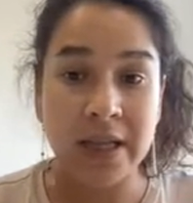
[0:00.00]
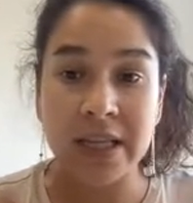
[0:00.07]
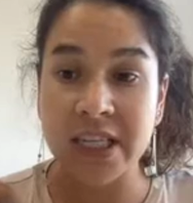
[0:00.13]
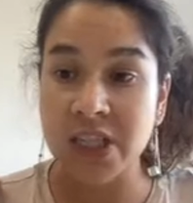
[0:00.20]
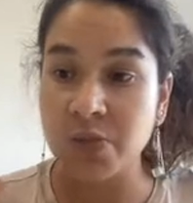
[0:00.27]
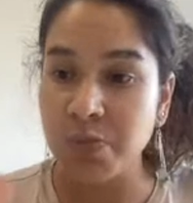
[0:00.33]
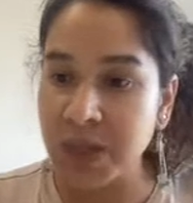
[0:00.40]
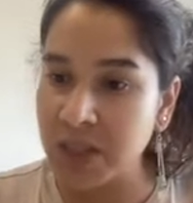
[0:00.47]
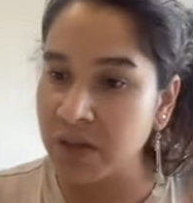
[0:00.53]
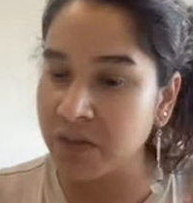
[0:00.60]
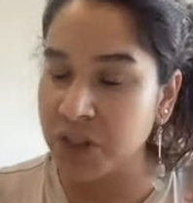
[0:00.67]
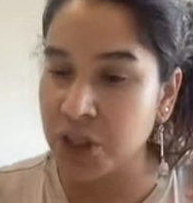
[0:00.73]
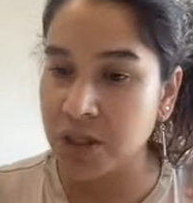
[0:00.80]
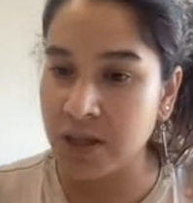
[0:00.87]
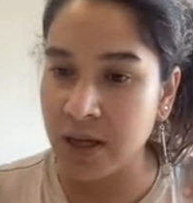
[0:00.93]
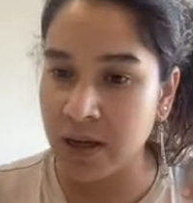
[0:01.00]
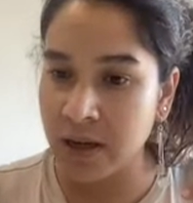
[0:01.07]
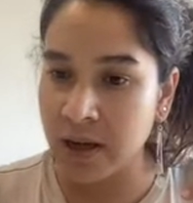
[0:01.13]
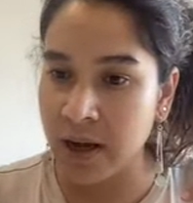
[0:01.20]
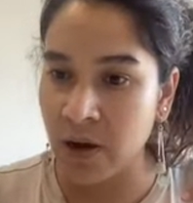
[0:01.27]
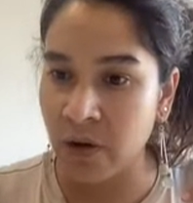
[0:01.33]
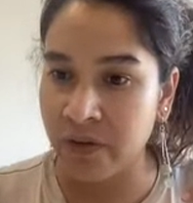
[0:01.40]
The speed
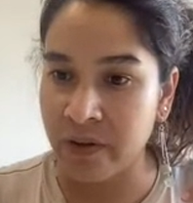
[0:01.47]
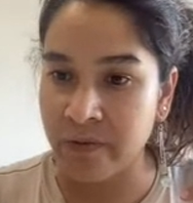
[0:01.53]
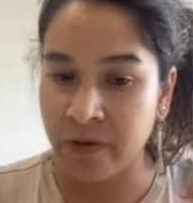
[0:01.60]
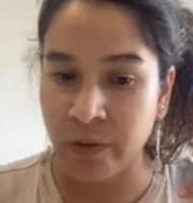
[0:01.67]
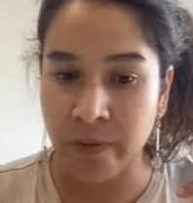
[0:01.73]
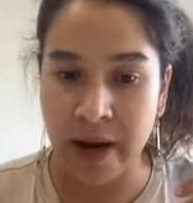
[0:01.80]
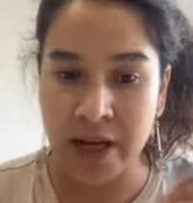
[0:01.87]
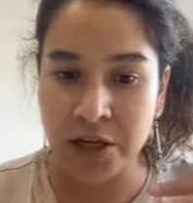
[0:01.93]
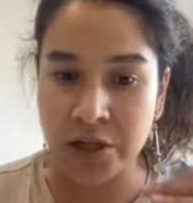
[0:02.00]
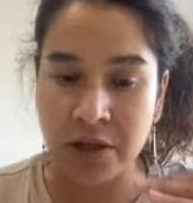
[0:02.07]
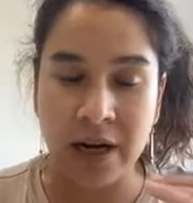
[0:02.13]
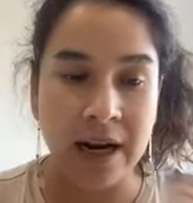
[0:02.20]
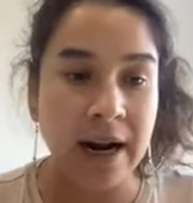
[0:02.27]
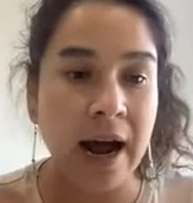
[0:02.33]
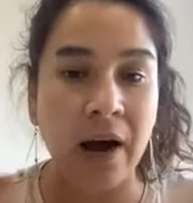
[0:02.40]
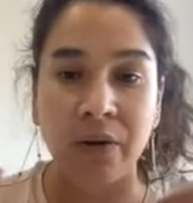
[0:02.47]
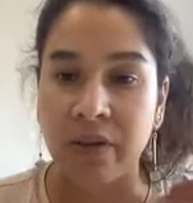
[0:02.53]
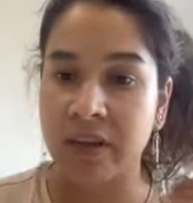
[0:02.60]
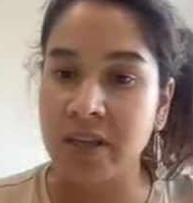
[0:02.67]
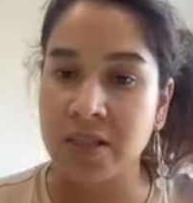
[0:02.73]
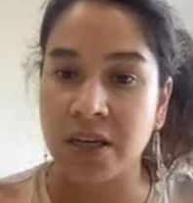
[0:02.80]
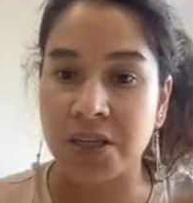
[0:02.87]
of information and how
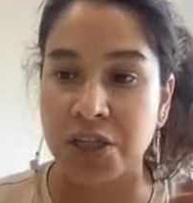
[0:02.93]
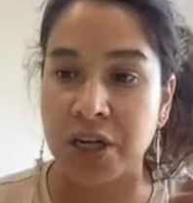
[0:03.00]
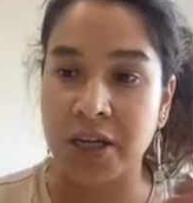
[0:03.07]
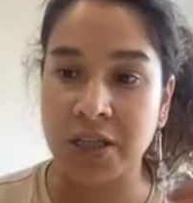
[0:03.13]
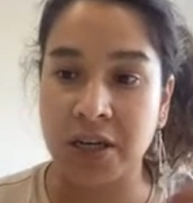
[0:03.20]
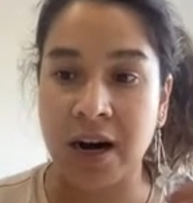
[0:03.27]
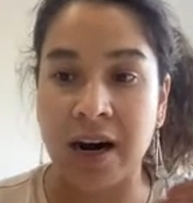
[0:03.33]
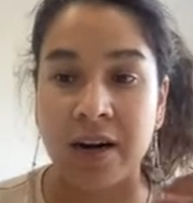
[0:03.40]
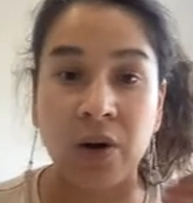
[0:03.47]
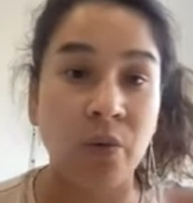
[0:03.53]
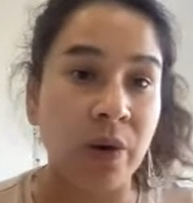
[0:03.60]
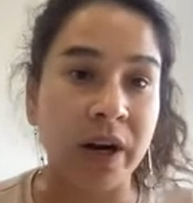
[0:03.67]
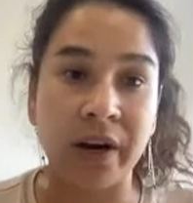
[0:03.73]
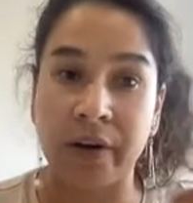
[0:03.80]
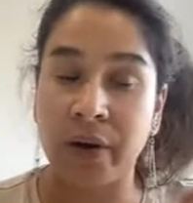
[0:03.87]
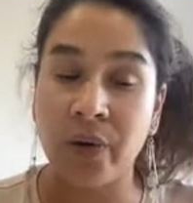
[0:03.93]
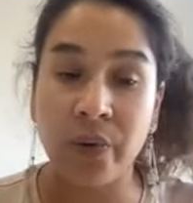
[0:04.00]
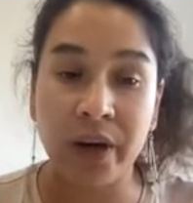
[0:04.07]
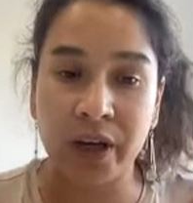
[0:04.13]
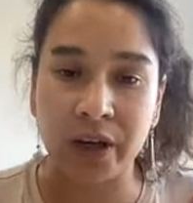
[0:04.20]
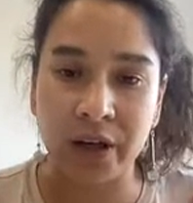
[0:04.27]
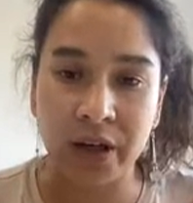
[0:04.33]
things are changing are quicker and
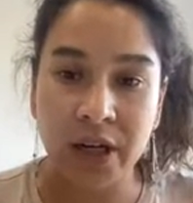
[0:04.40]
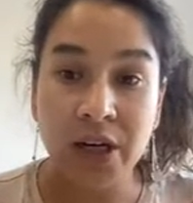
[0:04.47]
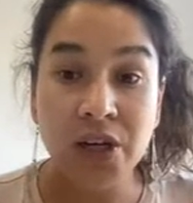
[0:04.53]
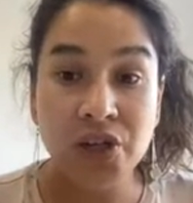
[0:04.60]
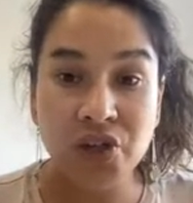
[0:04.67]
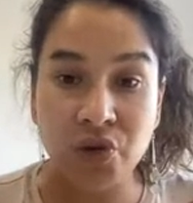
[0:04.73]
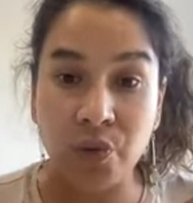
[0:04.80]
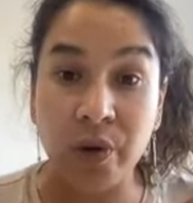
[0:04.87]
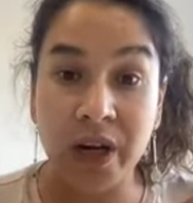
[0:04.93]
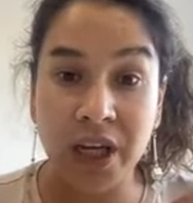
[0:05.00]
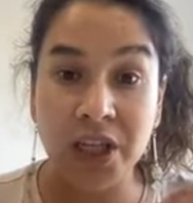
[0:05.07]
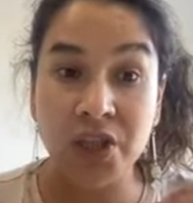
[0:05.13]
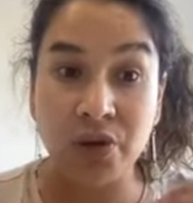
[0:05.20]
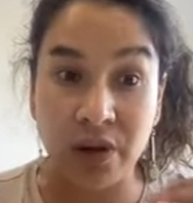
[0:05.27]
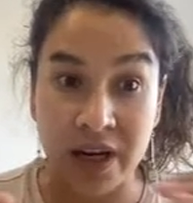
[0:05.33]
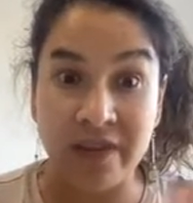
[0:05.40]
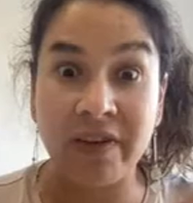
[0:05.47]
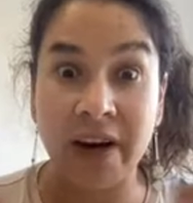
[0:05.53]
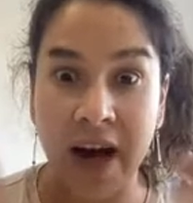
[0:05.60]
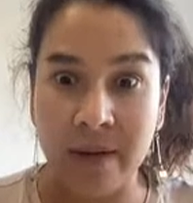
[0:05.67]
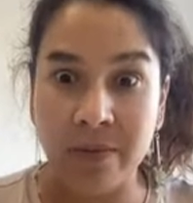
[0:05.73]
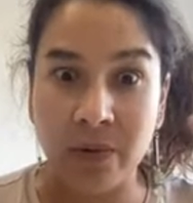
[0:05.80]
quicker. So we need to live
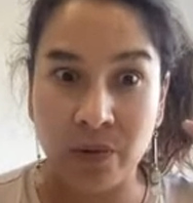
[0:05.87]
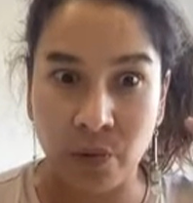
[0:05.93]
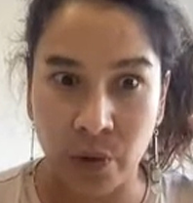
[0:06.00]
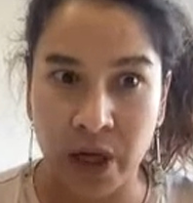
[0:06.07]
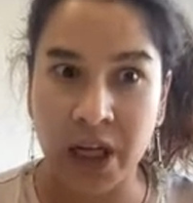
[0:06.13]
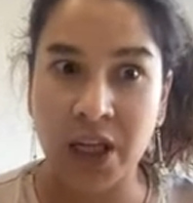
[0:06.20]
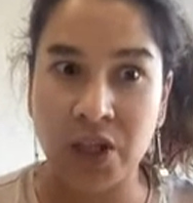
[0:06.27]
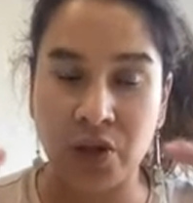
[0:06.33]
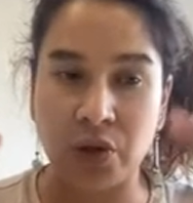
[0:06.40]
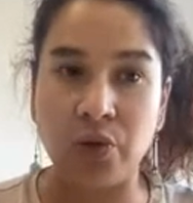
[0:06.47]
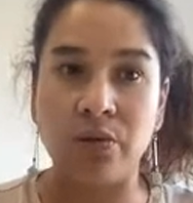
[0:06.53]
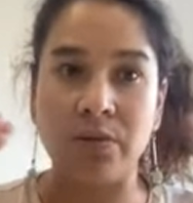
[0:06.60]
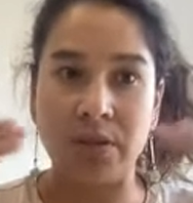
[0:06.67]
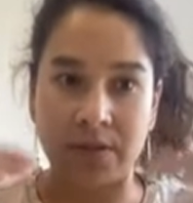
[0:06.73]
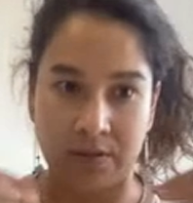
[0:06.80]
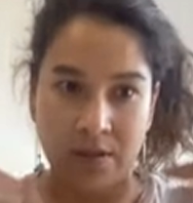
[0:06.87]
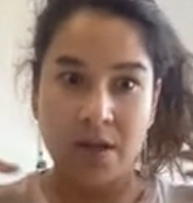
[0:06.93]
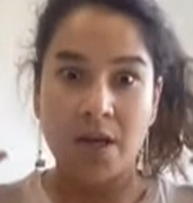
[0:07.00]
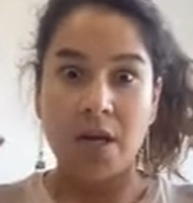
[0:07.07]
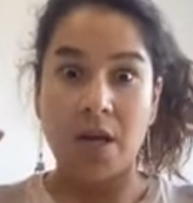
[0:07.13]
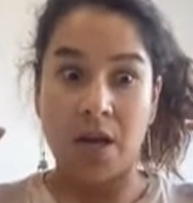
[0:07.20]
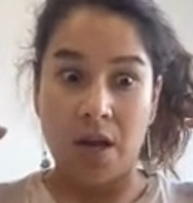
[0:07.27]
it up. We need to
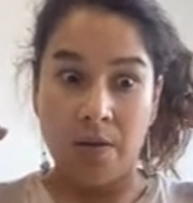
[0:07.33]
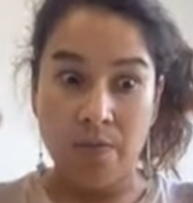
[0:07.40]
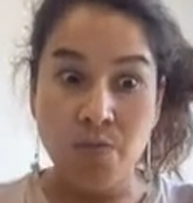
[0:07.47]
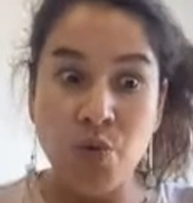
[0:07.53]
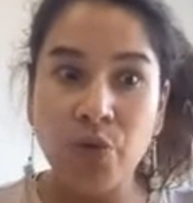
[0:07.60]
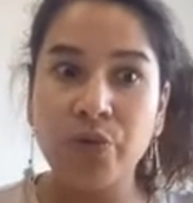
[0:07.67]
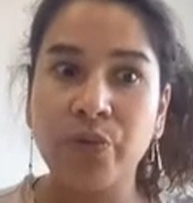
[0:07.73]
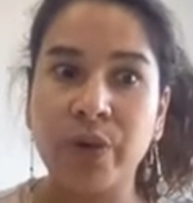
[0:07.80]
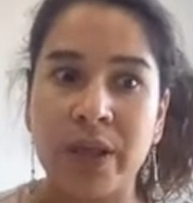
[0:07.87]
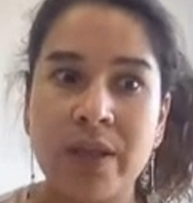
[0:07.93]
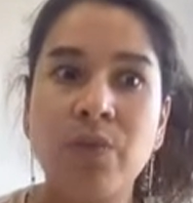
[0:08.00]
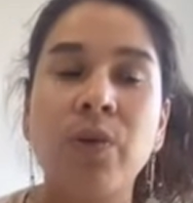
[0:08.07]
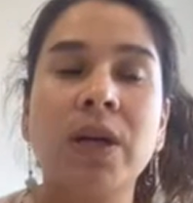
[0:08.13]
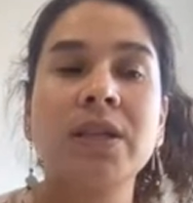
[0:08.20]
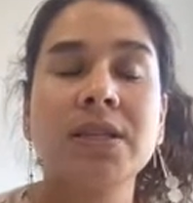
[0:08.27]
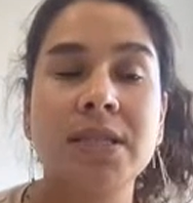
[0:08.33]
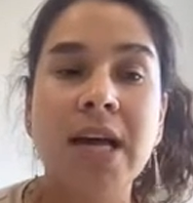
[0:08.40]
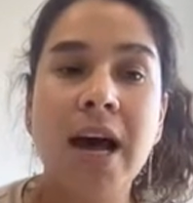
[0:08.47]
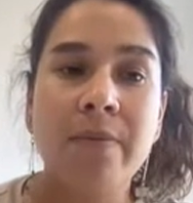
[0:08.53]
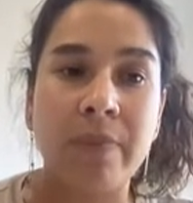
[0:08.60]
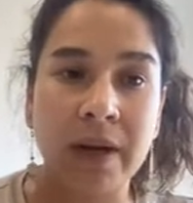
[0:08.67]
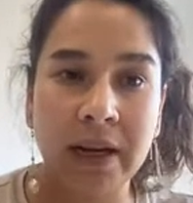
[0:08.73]
move with what is
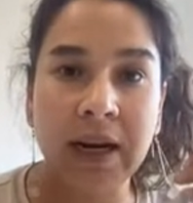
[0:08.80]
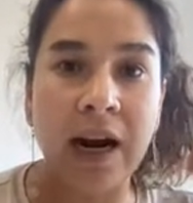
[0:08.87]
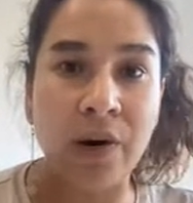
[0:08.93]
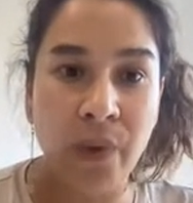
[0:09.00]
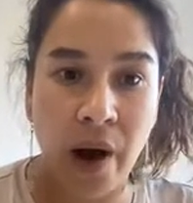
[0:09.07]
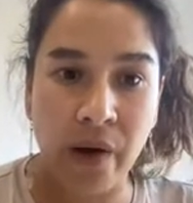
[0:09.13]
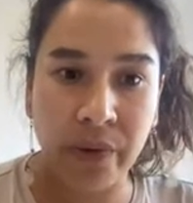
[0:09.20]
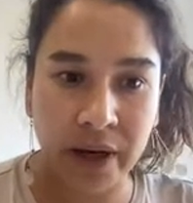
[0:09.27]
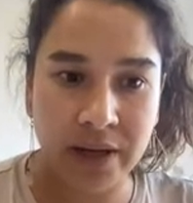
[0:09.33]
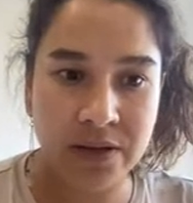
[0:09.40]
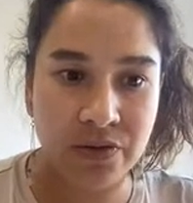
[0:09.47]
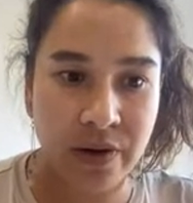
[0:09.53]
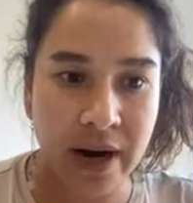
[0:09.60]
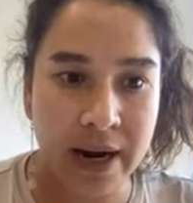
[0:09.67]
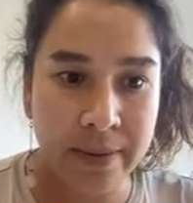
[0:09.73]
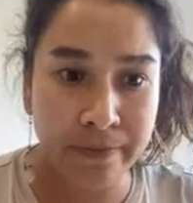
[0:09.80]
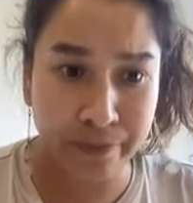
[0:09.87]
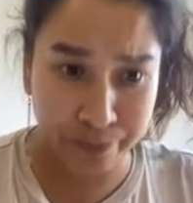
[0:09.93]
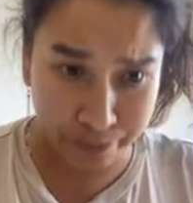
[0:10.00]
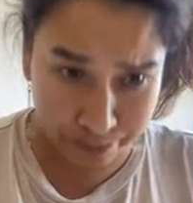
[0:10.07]
happening around us, right?